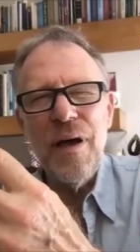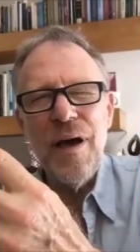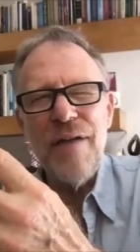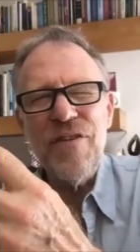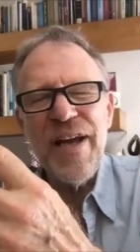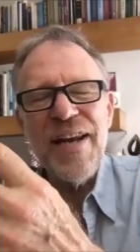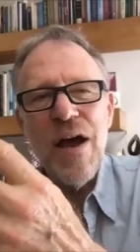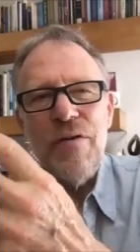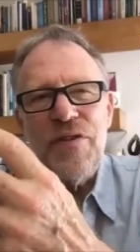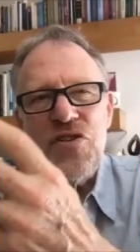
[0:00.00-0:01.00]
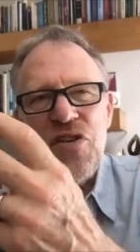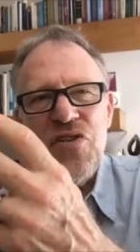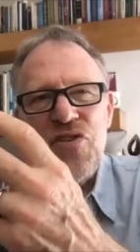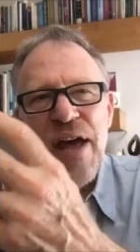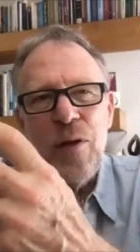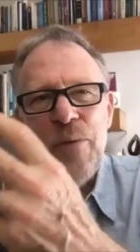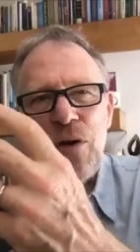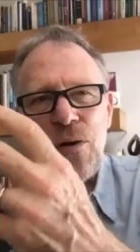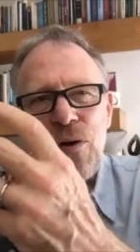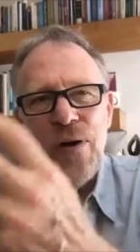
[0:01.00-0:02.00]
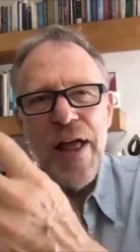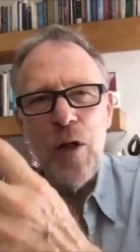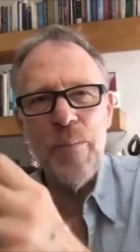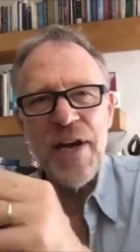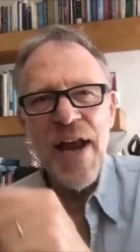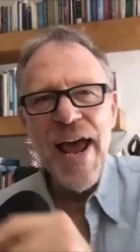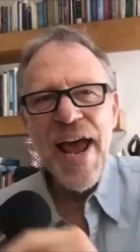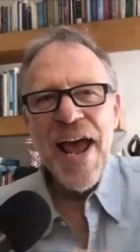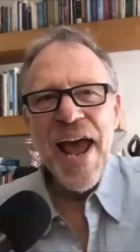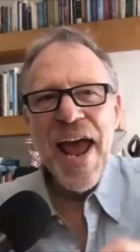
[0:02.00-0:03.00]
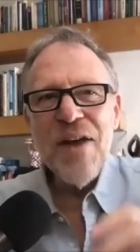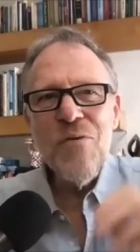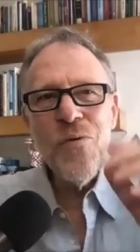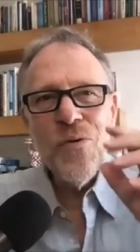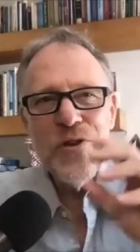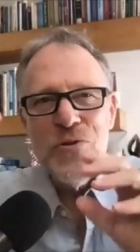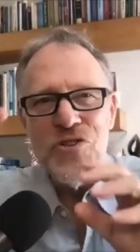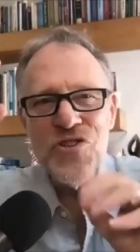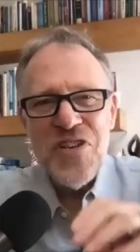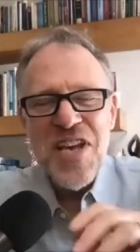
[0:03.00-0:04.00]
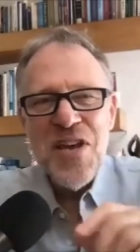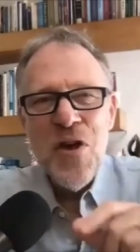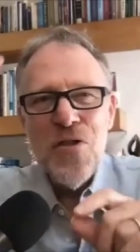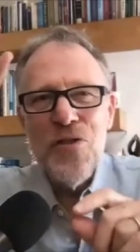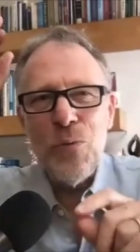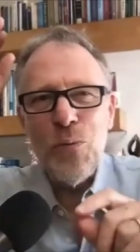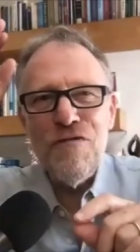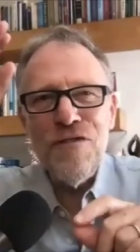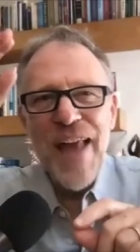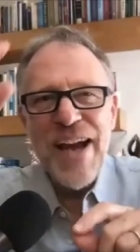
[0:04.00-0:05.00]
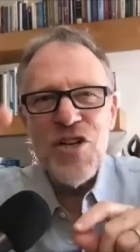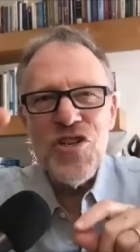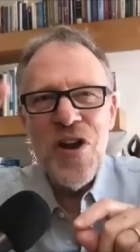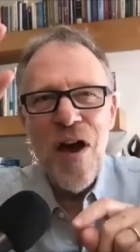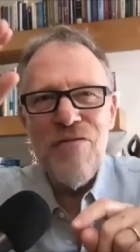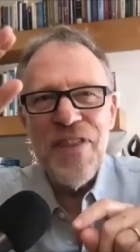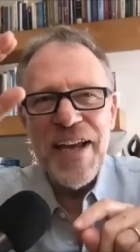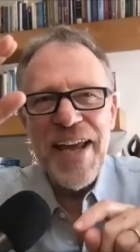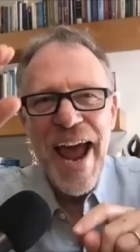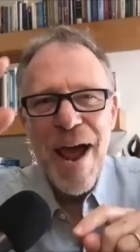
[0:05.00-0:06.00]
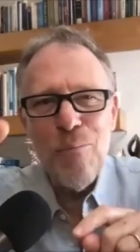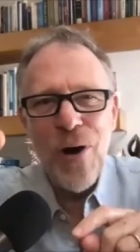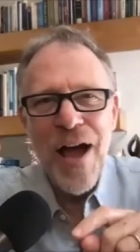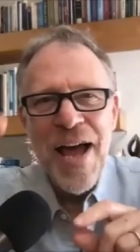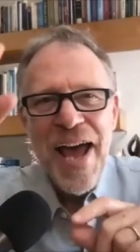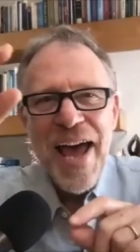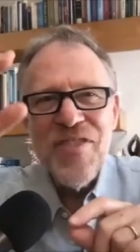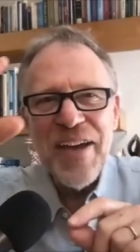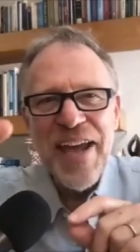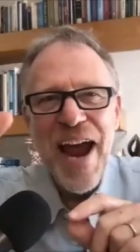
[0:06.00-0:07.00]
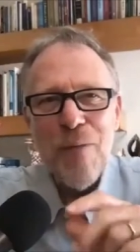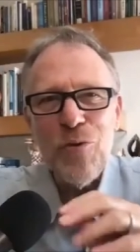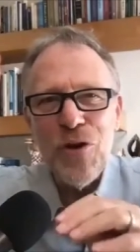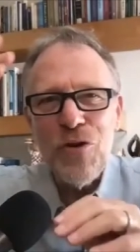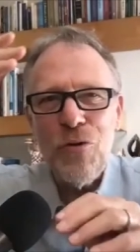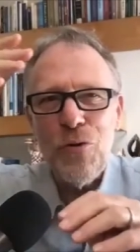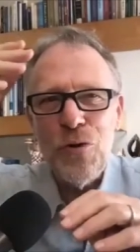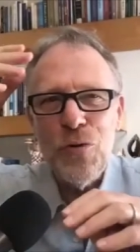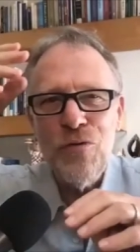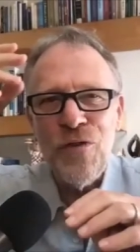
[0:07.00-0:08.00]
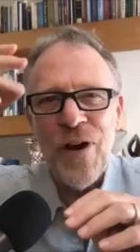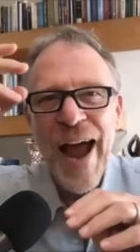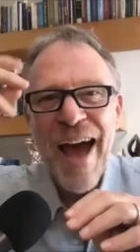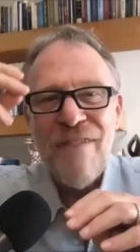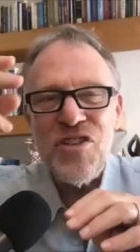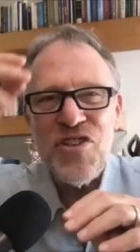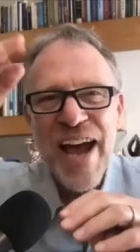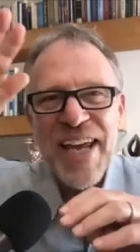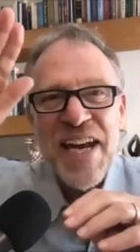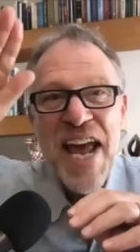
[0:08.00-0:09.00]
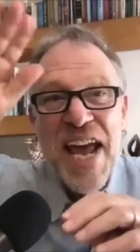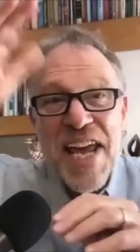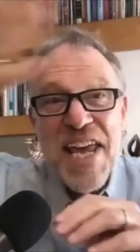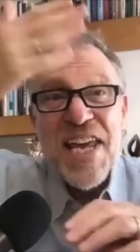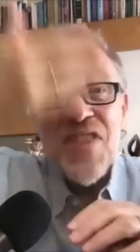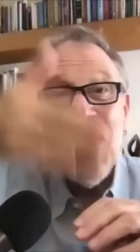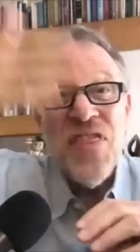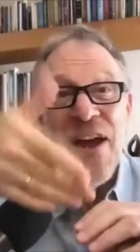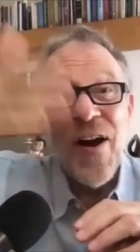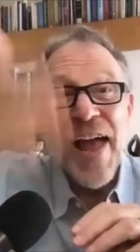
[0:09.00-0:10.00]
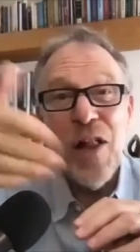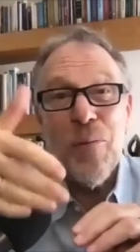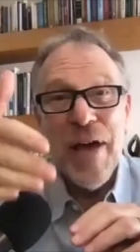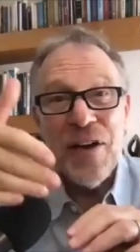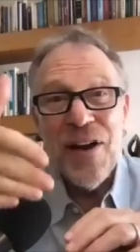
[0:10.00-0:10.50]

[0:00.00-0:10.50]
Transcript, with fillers: I forget now if it's his helmet or her helmet, and you see the reflection of the camera and the camera crew for half a second in their helmet,